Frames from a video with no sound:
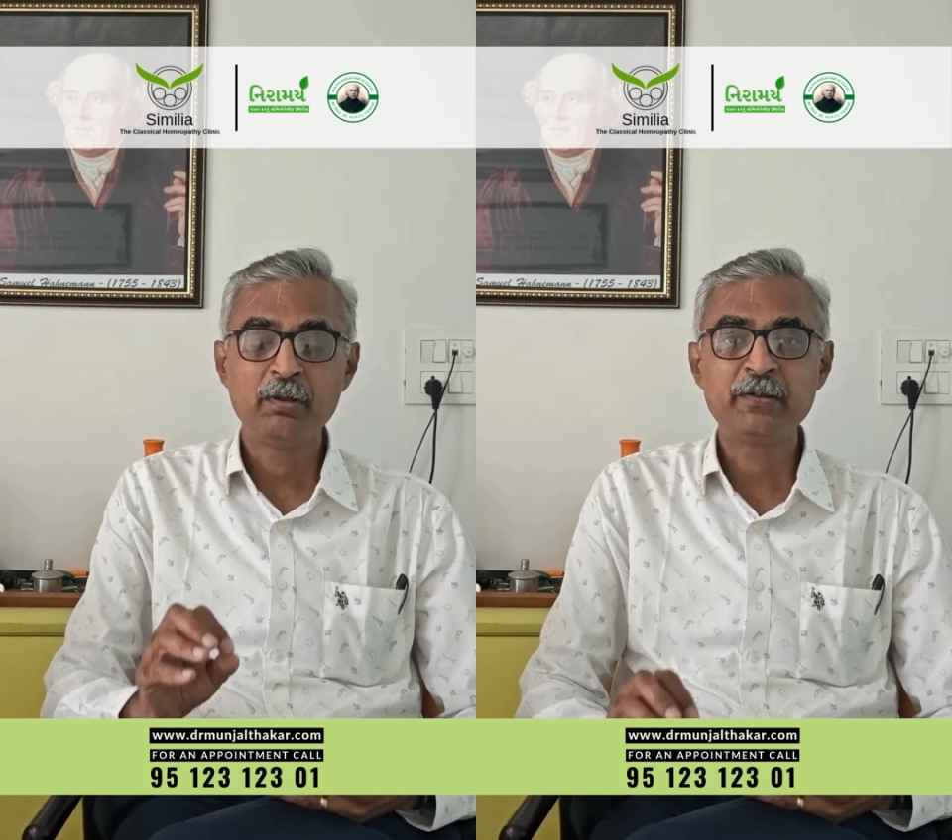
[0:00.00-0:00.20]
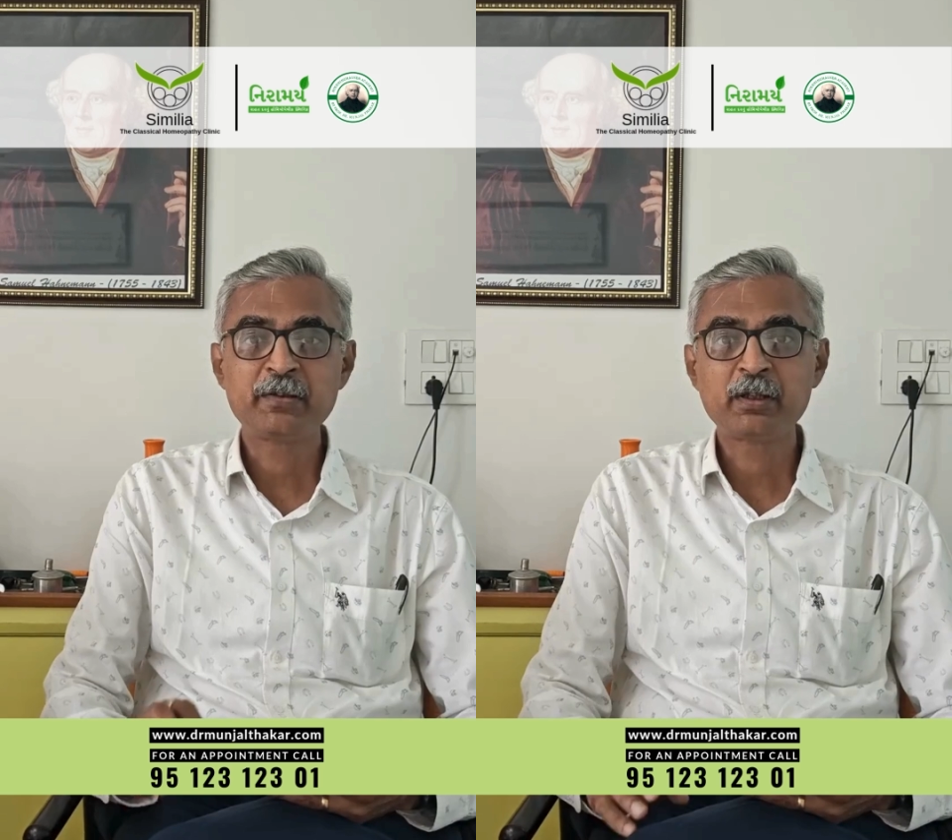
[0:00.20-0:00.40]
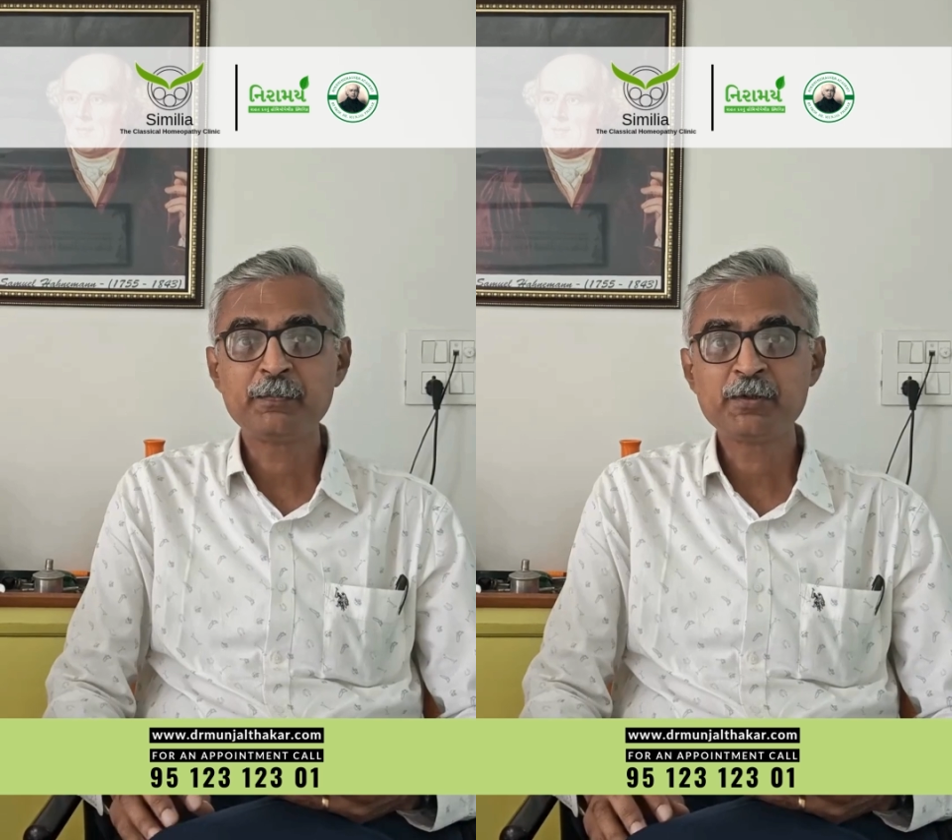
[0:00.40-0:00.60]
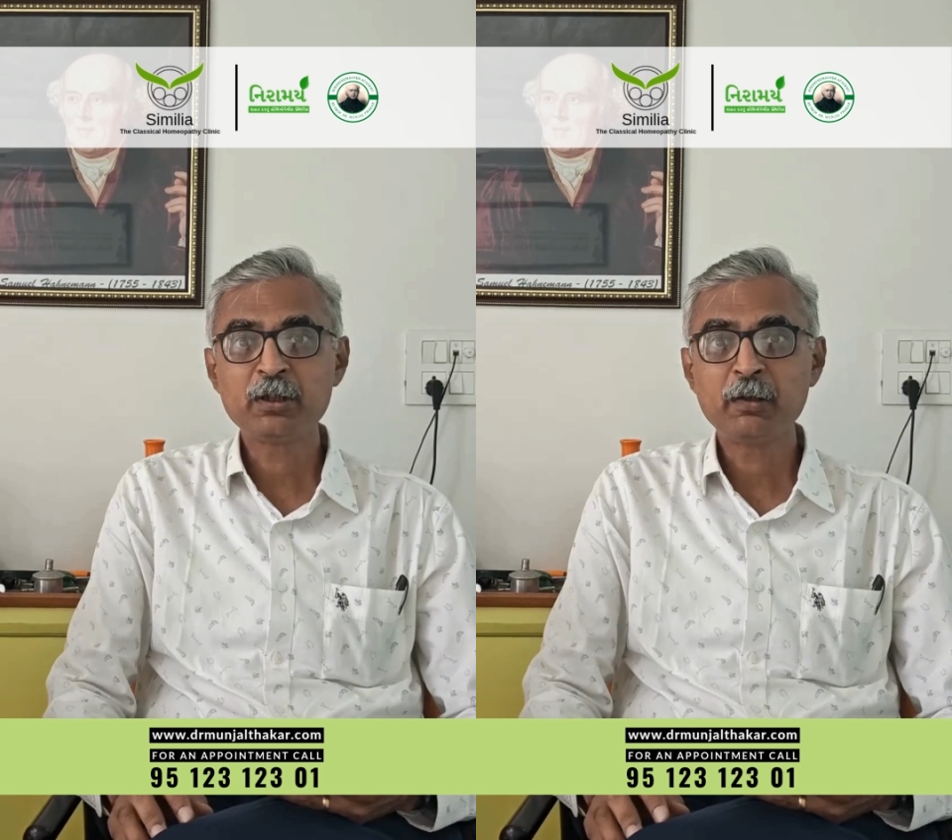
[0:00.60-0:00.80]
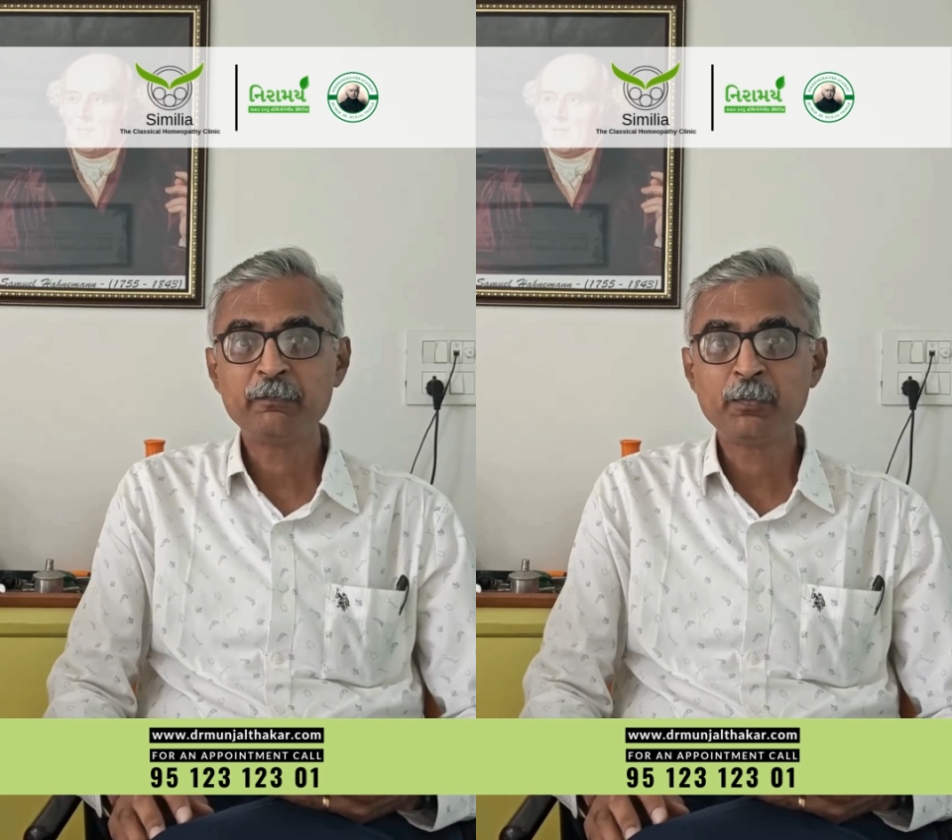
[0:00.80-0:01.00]

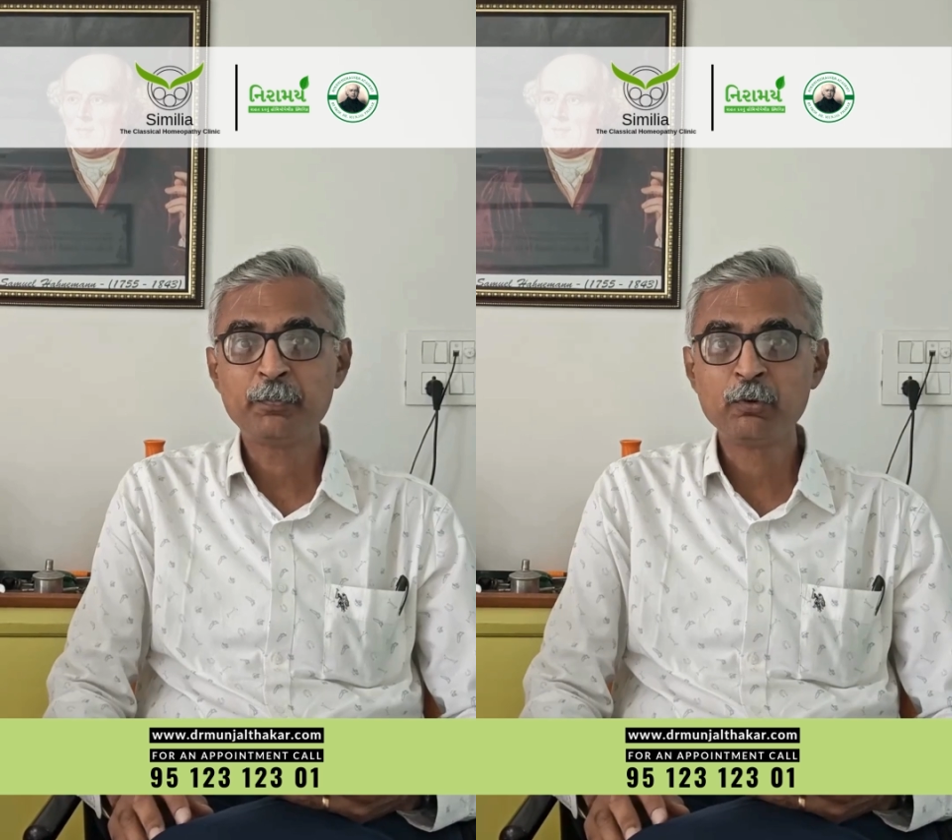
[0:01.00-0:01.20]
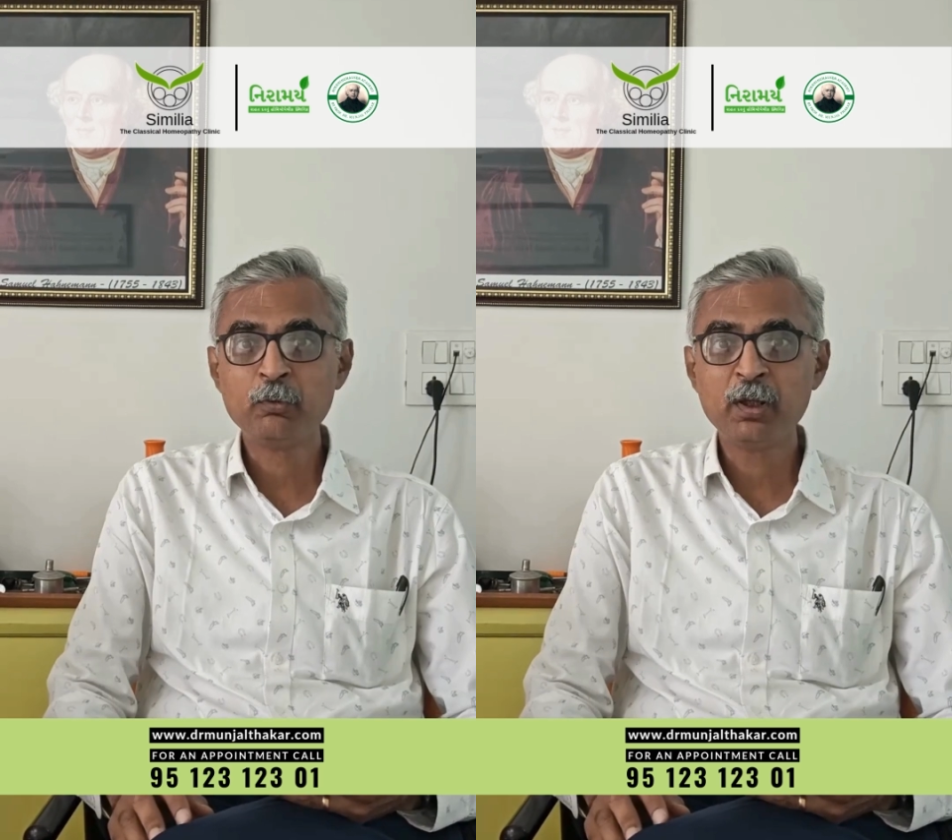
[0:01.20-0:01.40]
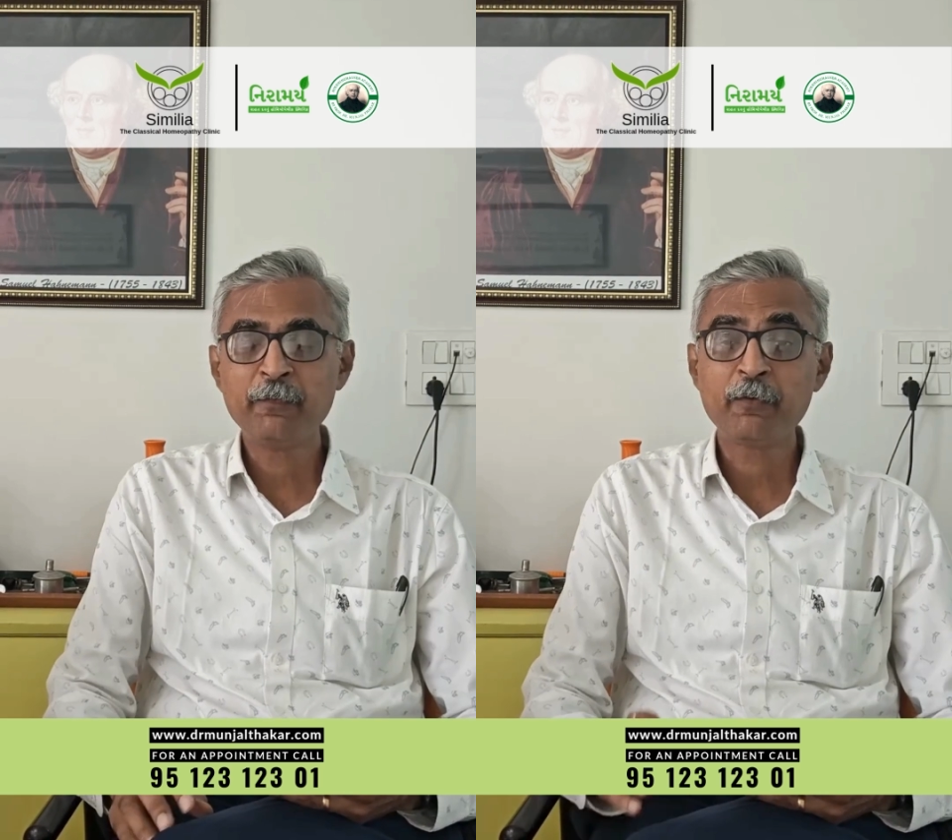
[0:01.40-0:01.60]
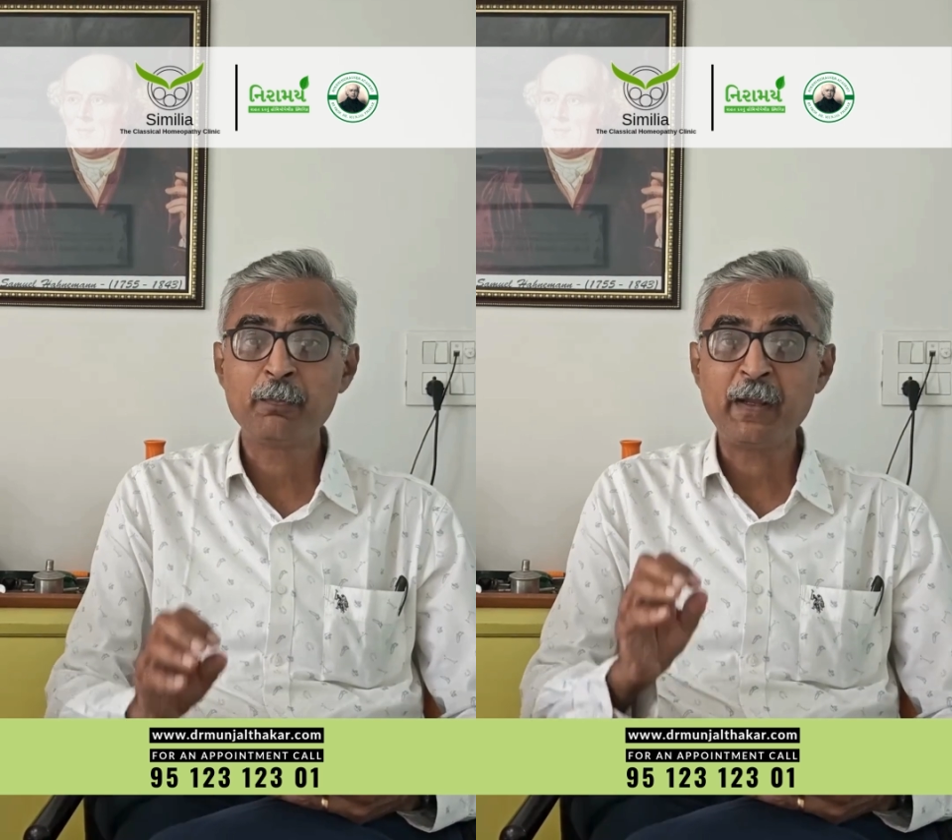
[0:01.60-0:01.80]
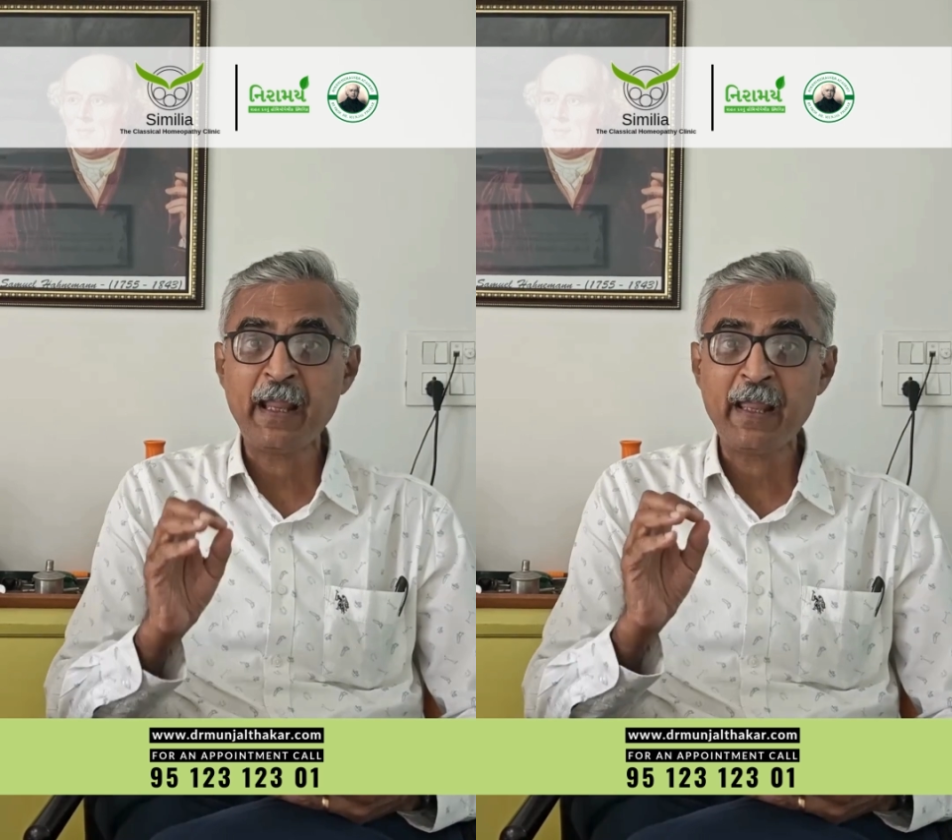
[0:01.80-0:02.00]
description of the prover
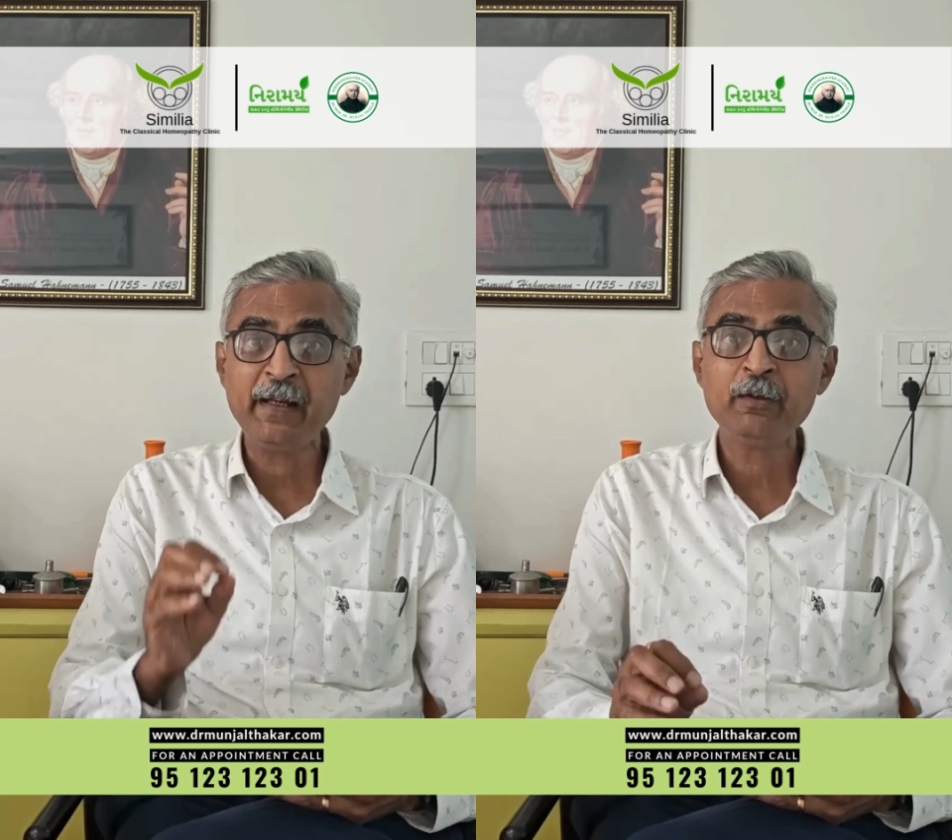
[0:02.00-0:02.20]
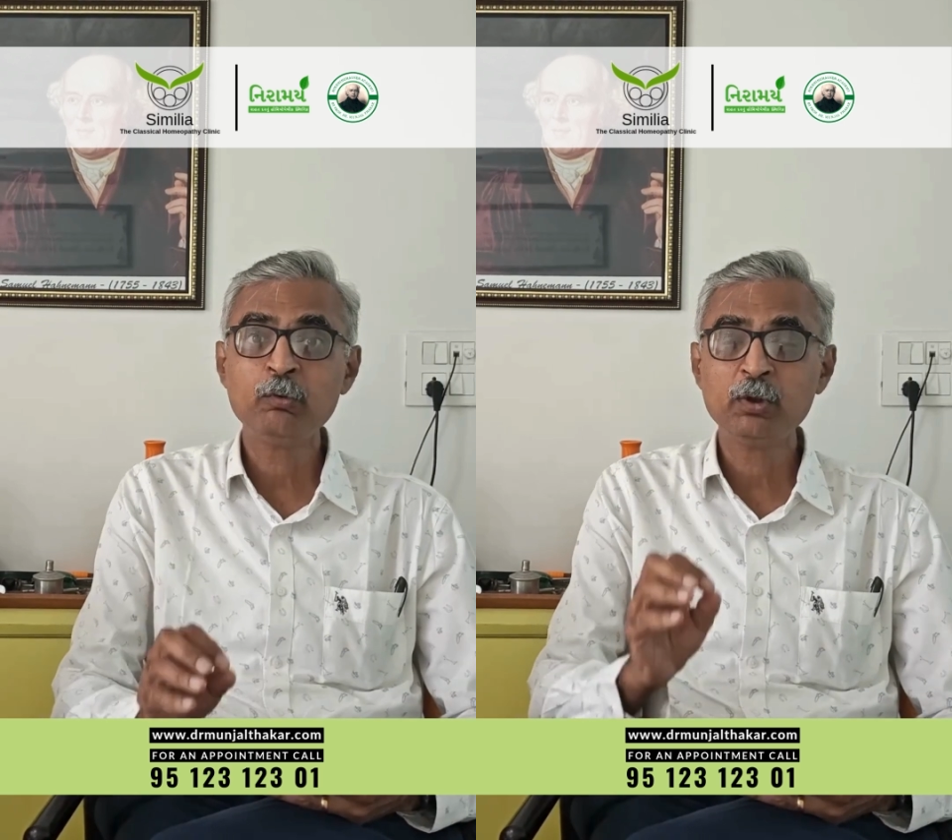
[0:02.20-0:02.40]
from Herring,